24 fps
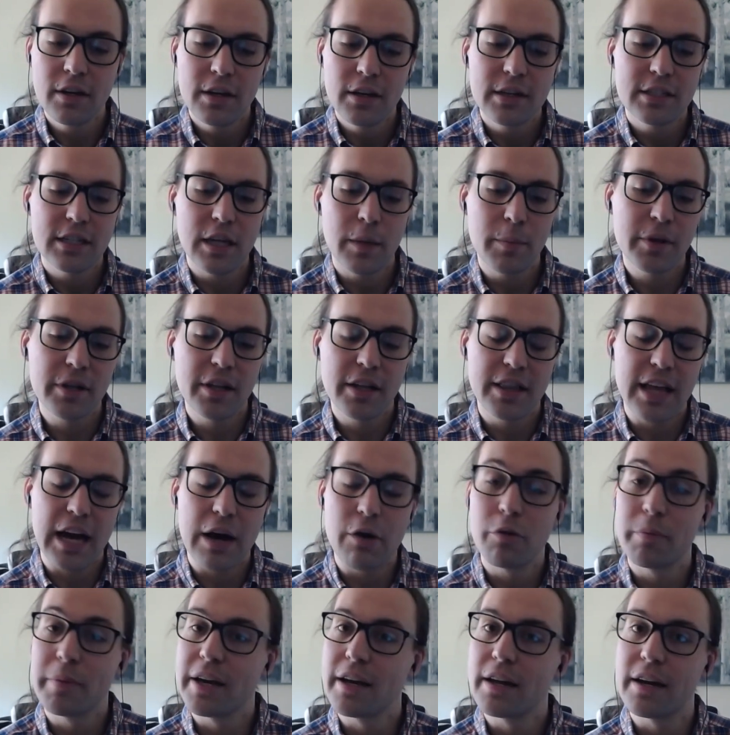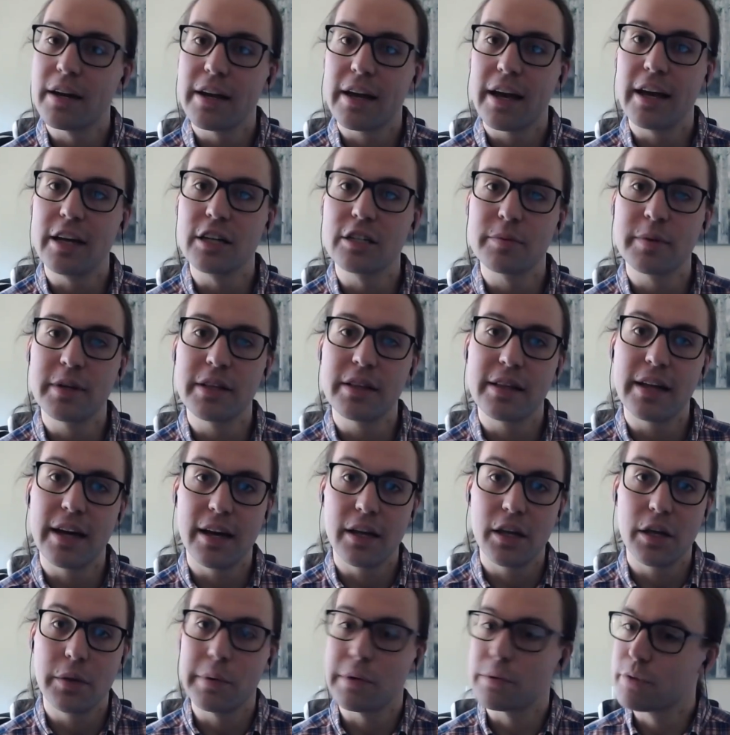Typically, that would be an engagement that
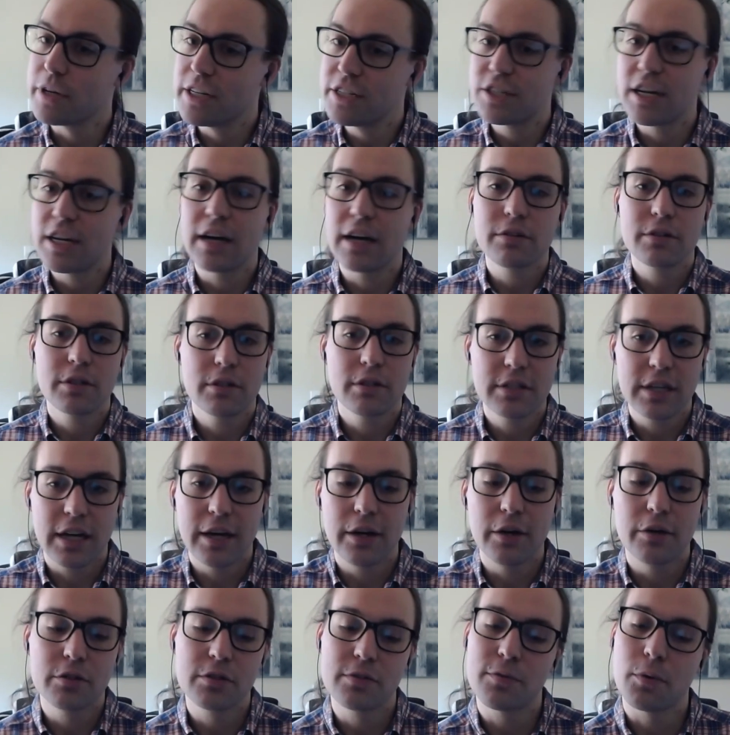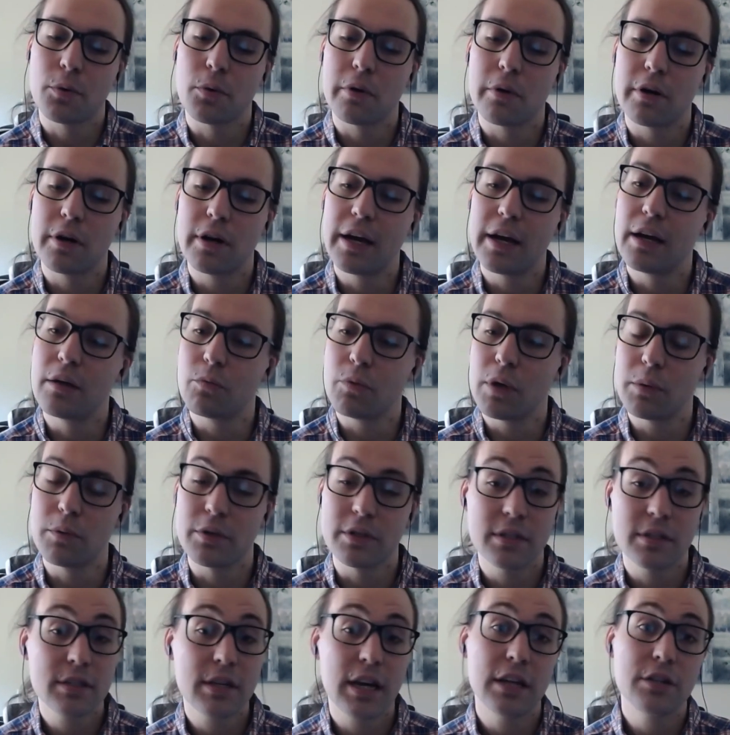you would reach out to SIOS for, and we would
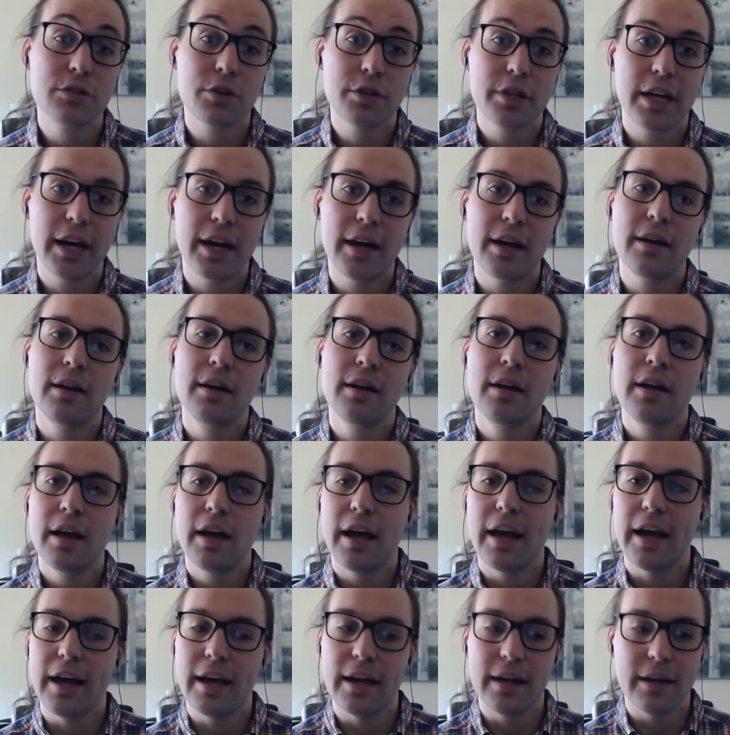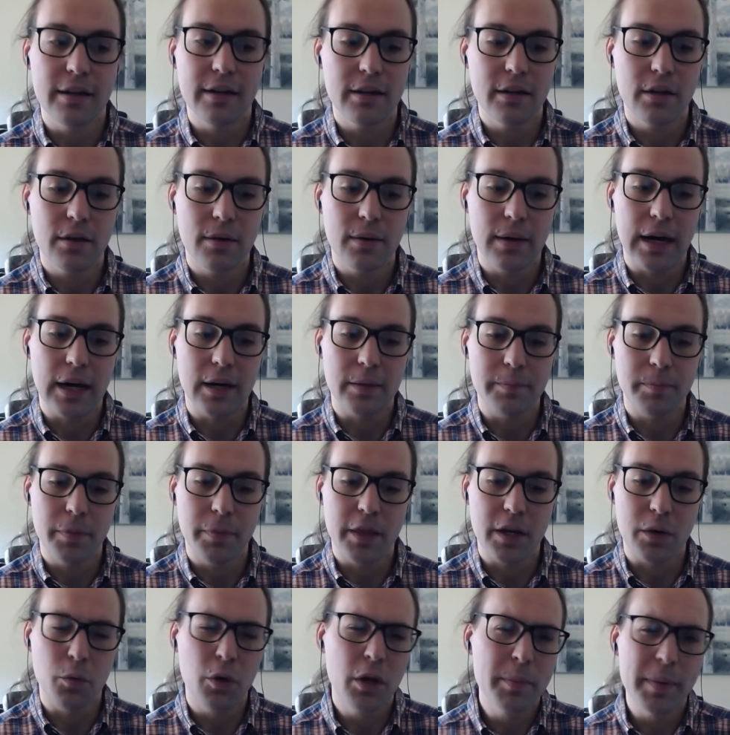schedule that. And
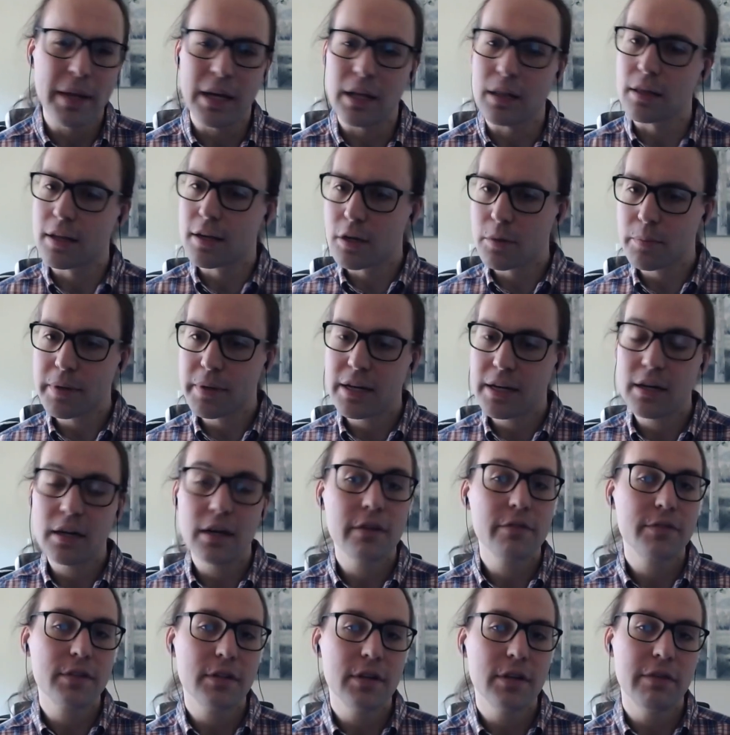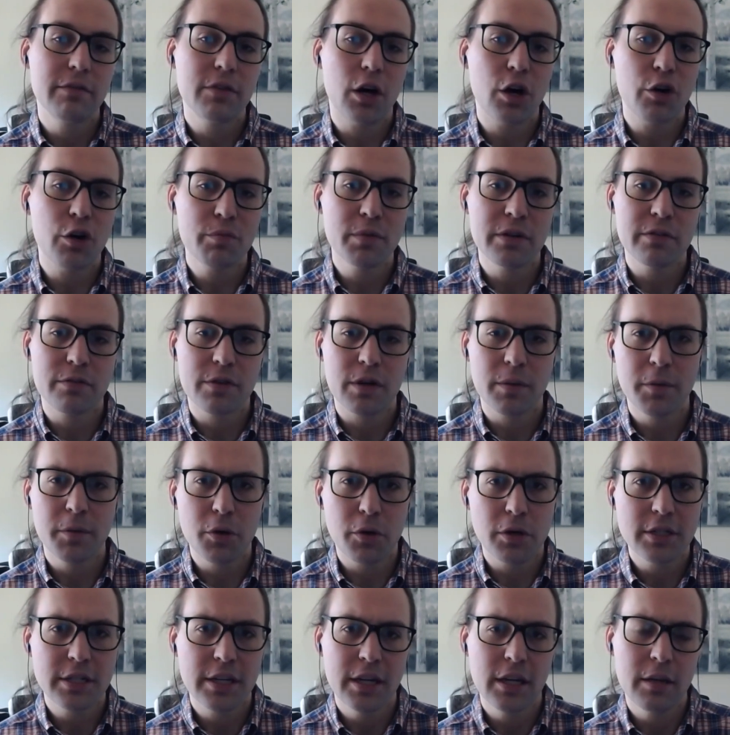there would be a little bit of involvement from your
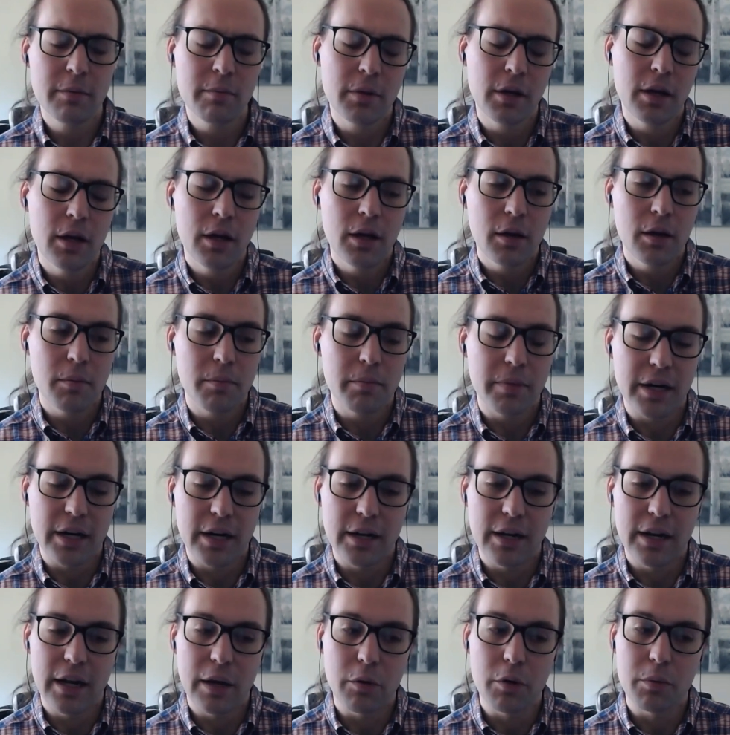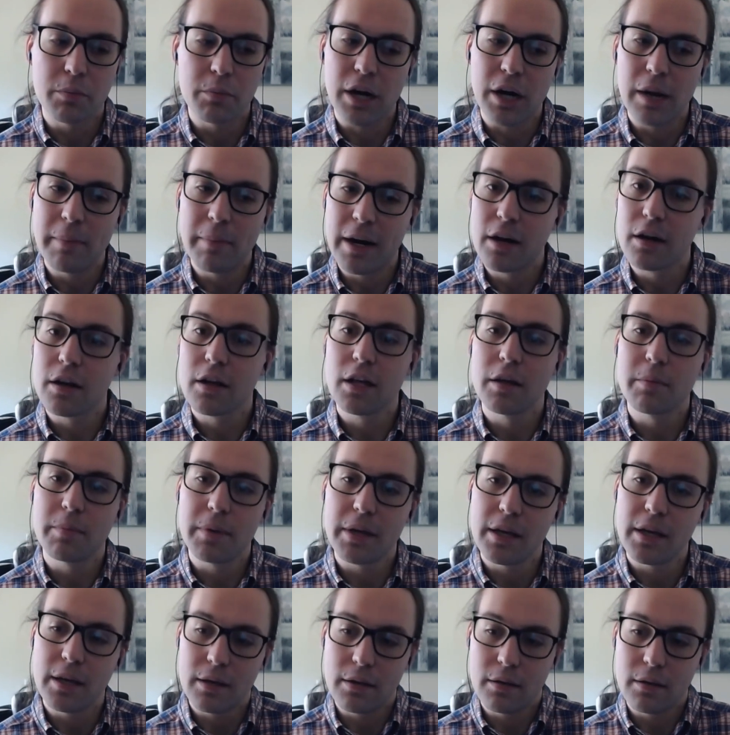team, but it would primarily
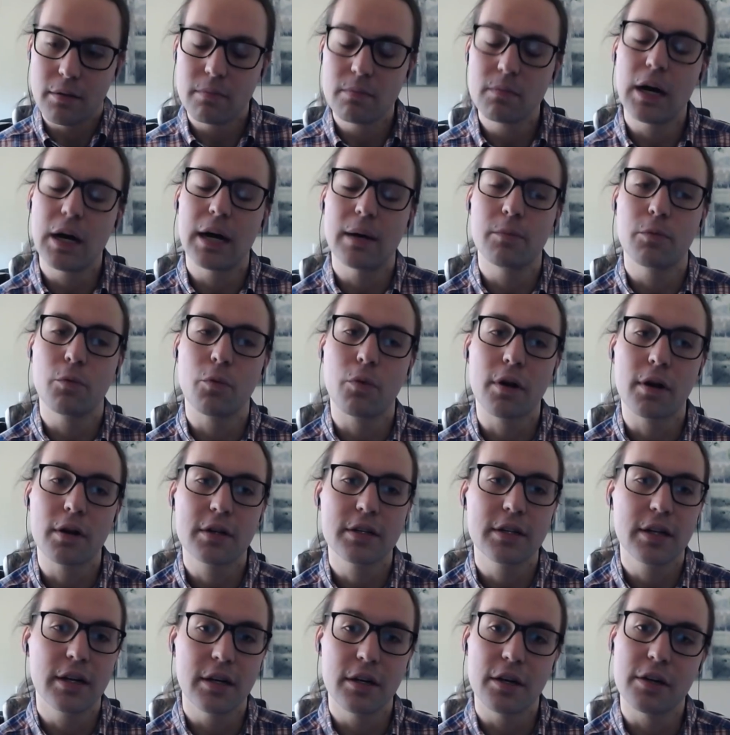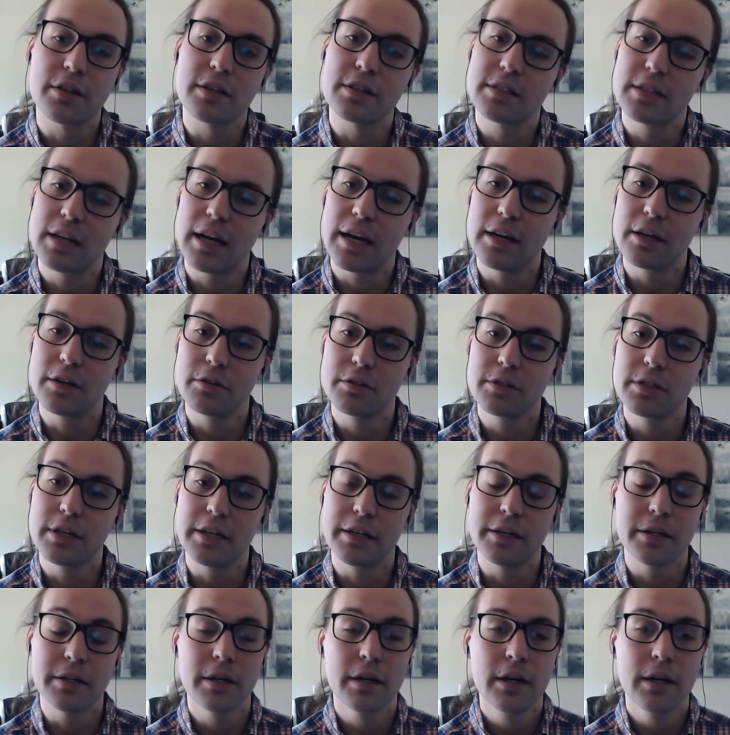be work done on the SIOS end.